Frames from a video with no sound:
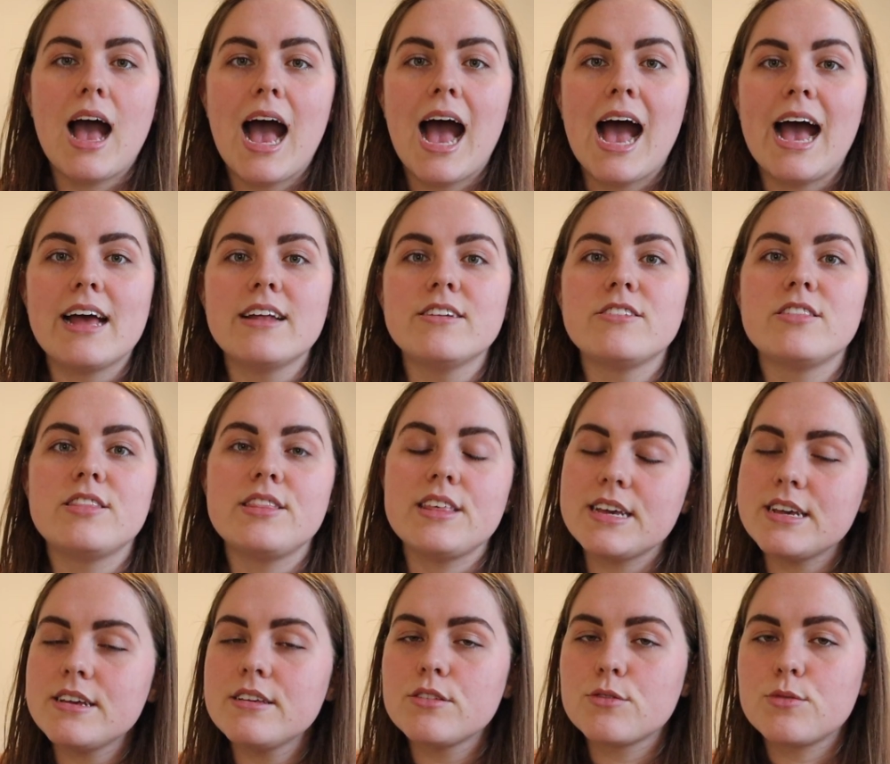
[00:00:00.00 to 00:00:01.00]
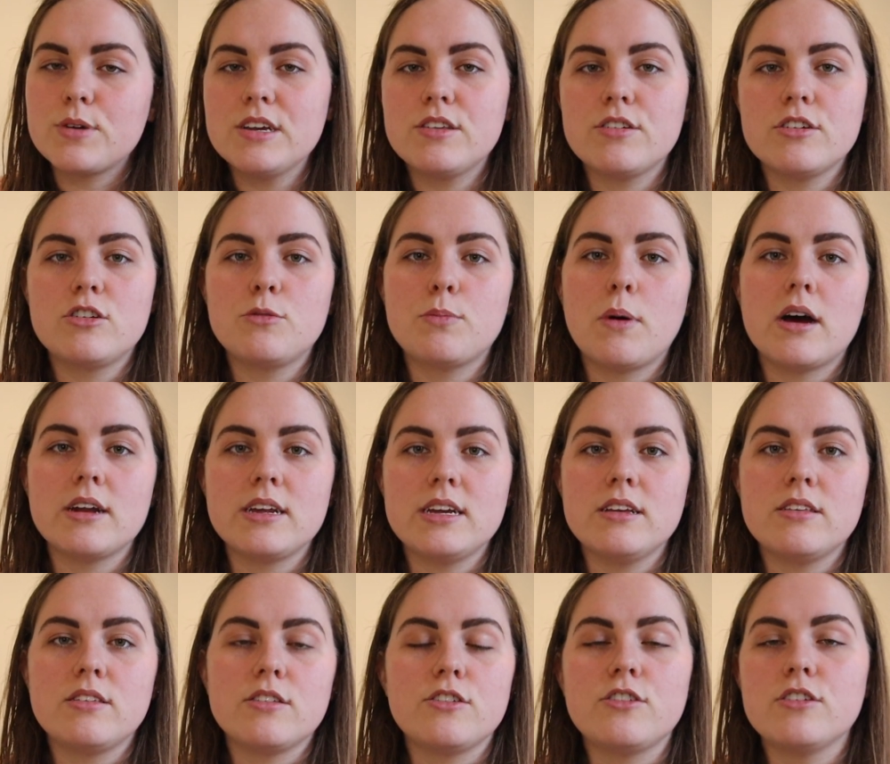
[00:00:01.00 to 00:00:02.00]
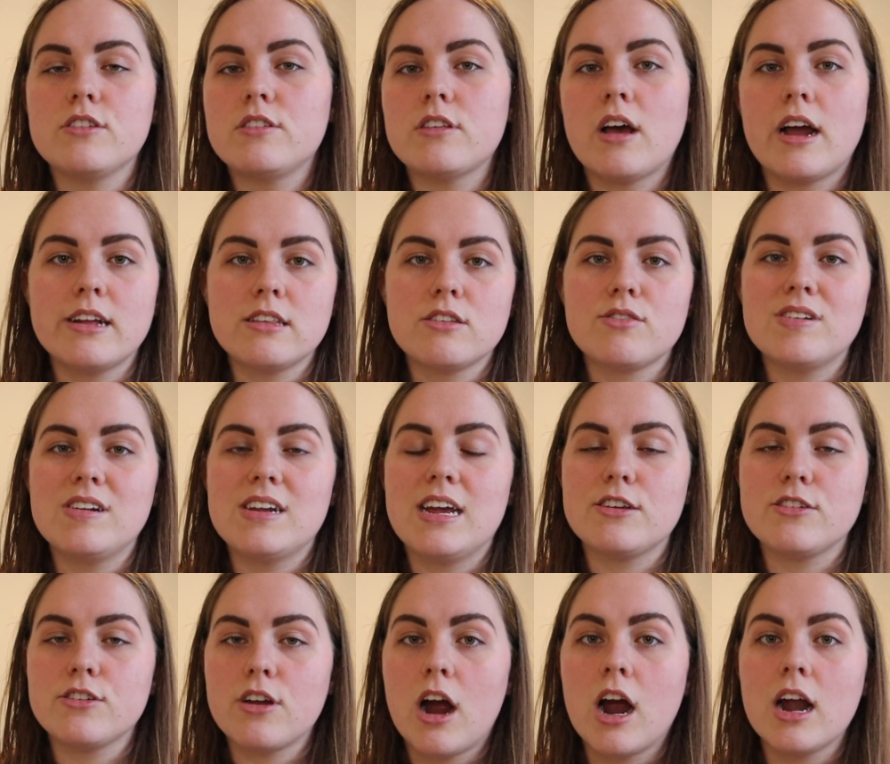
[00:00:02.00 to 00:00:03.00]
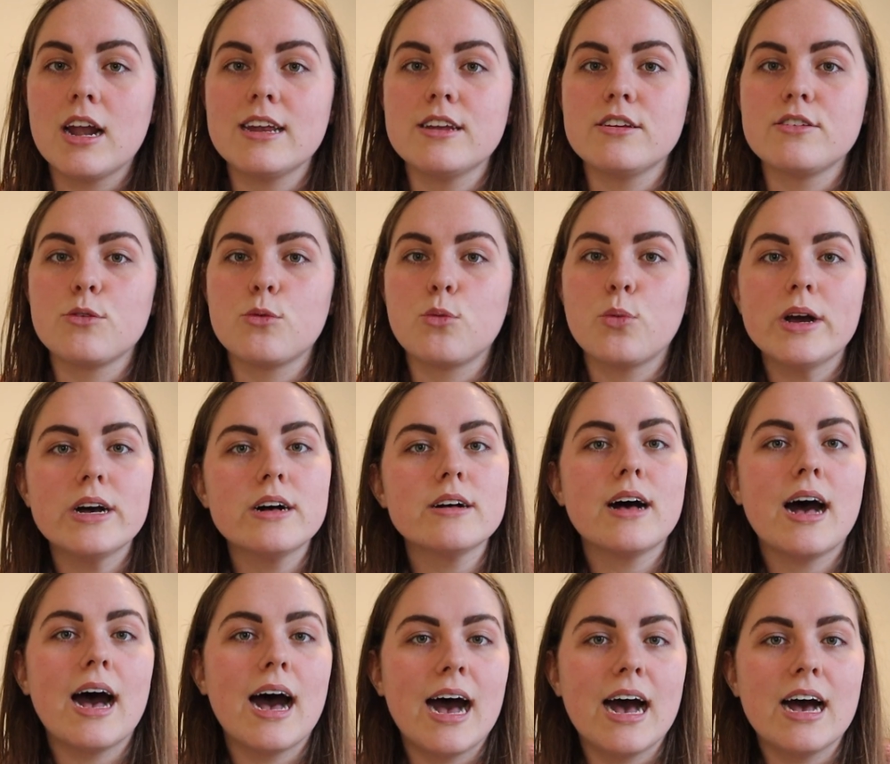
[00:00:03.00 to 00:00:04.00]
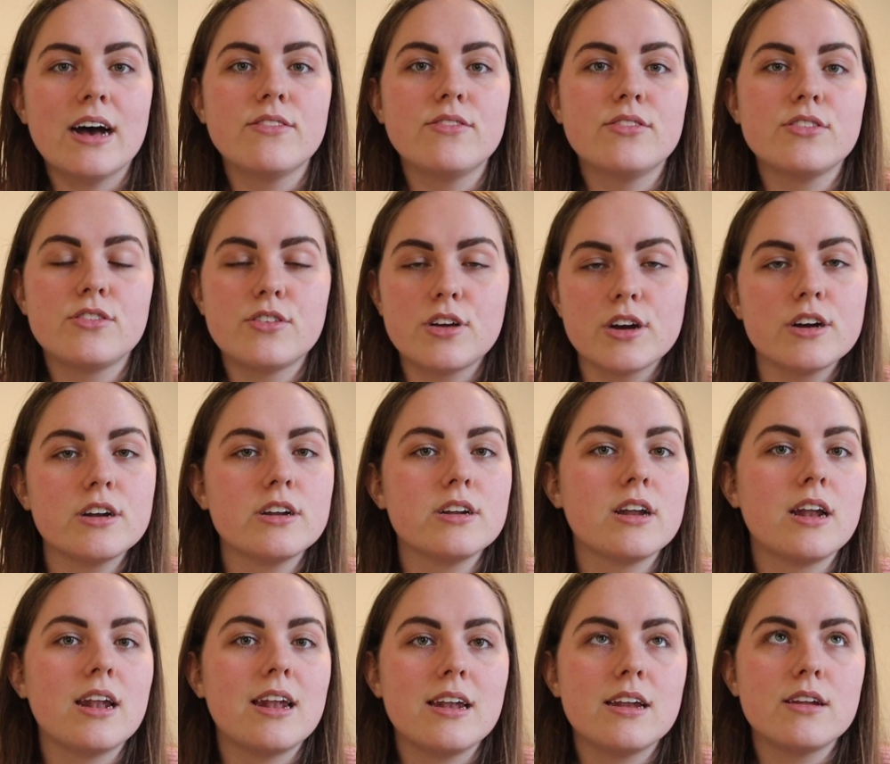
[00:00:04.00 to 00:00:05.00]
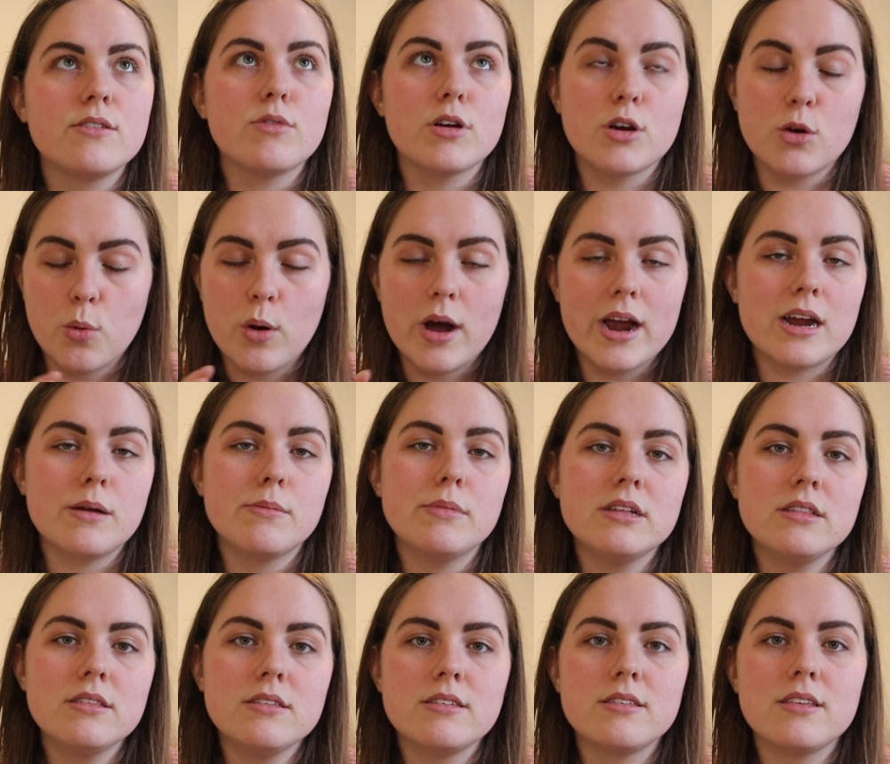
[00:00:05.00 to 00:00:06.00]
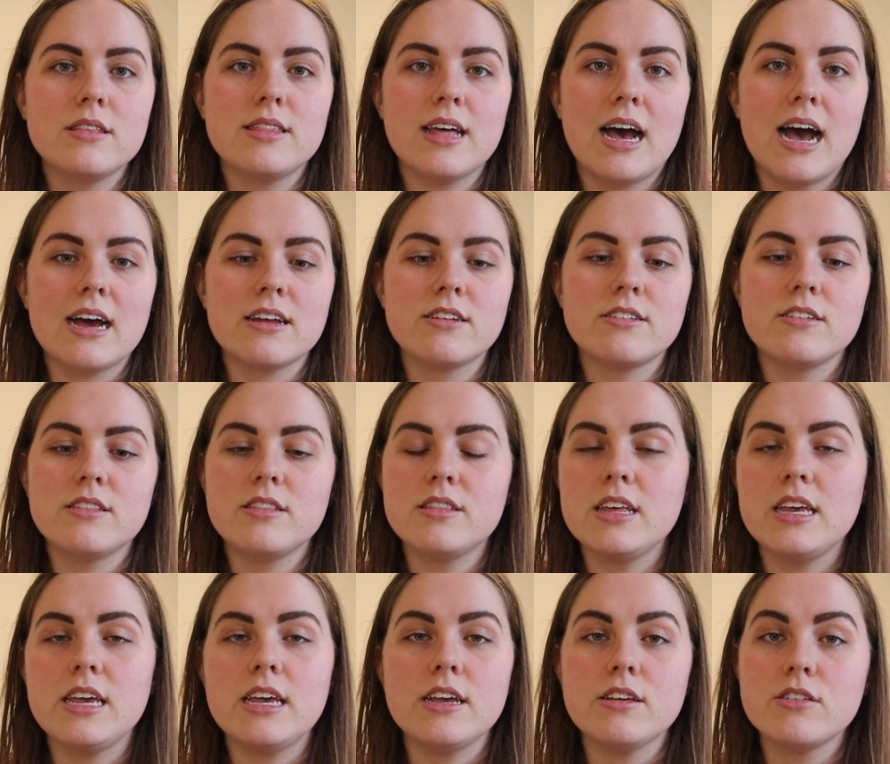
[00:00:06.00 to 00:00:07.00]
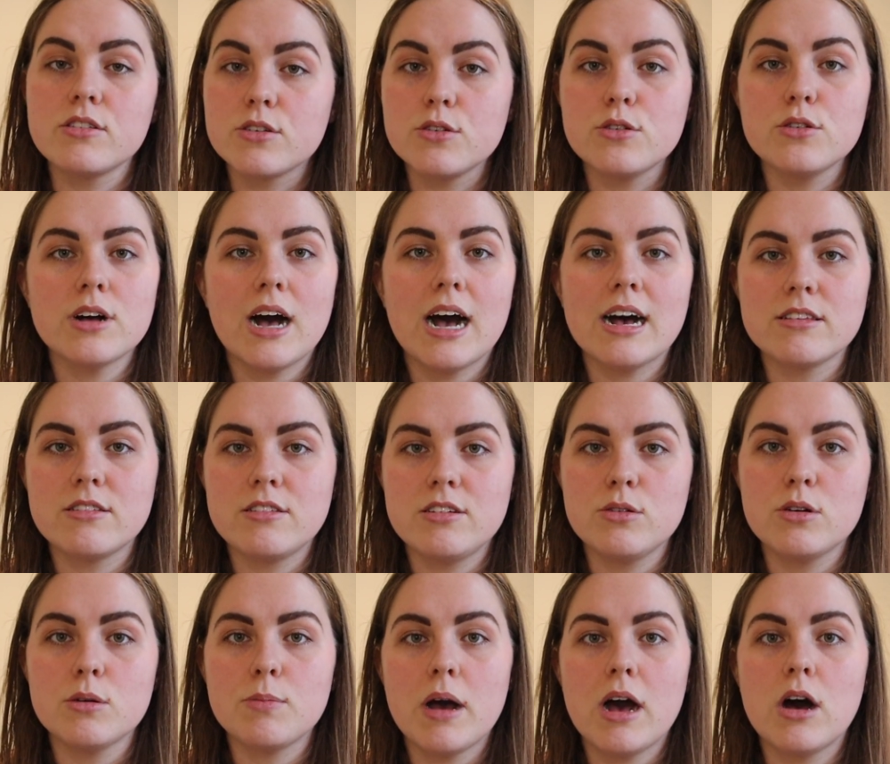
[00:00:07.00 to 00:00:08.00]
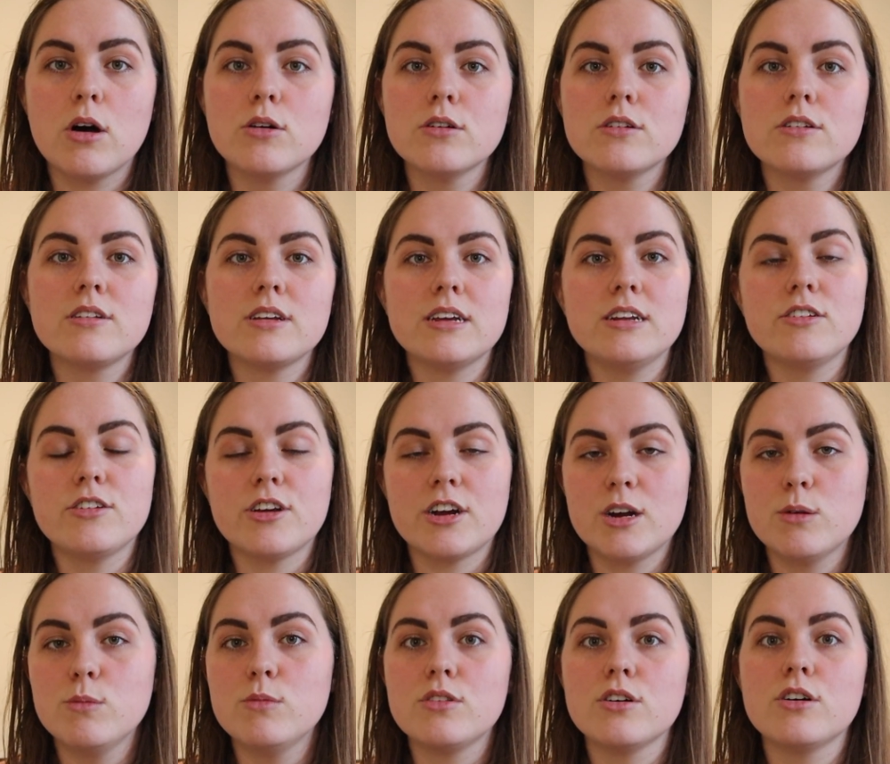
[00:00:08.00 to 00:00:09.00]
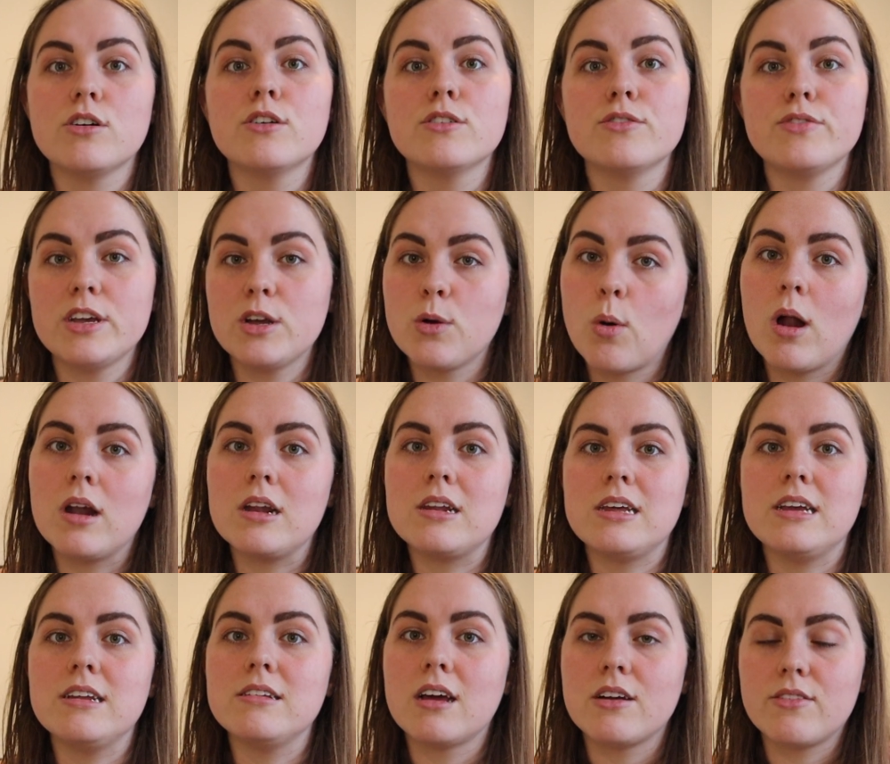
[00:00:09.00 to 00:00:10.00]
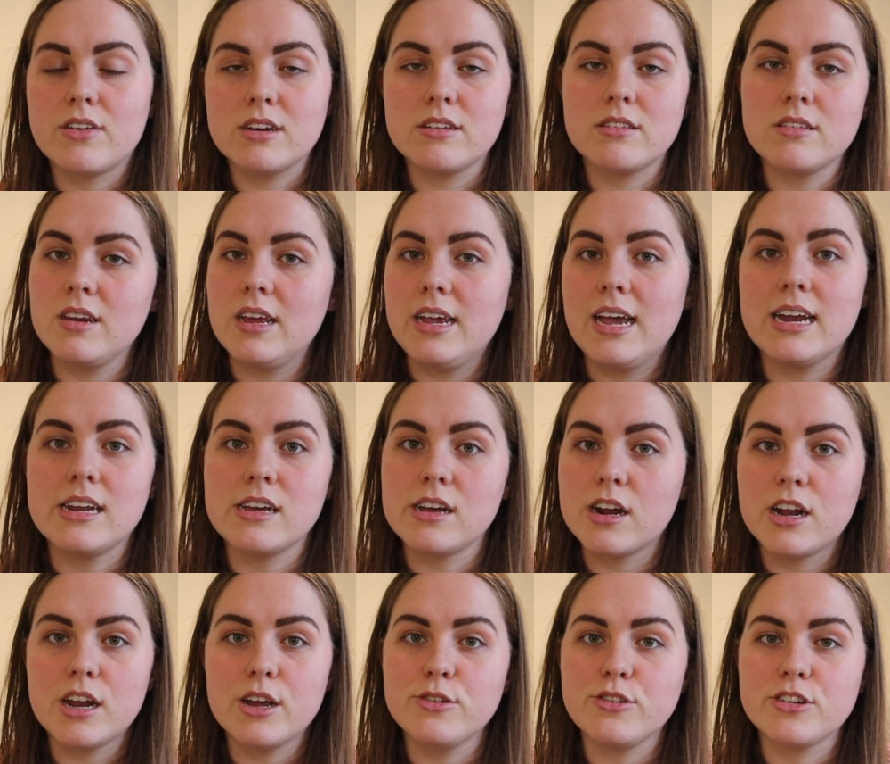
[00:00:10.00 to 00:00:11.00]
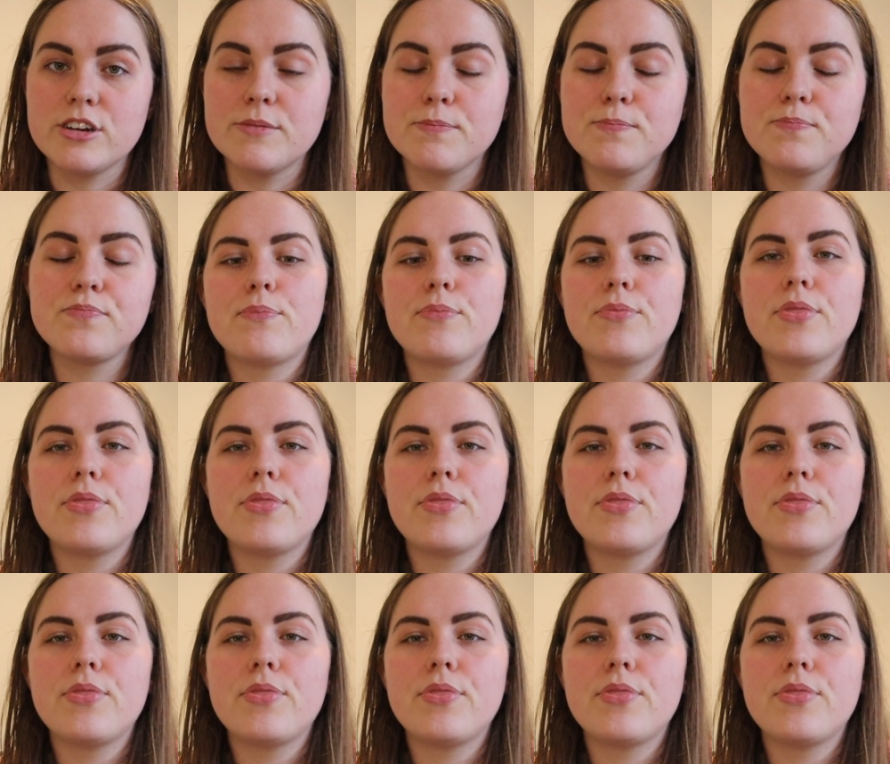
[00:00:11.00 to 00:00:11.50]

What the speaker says: And these research bodies, such as Science Foundation Ireland, will have certain requirements that the school has to uphold in terms of equality, diversity, and inclusion.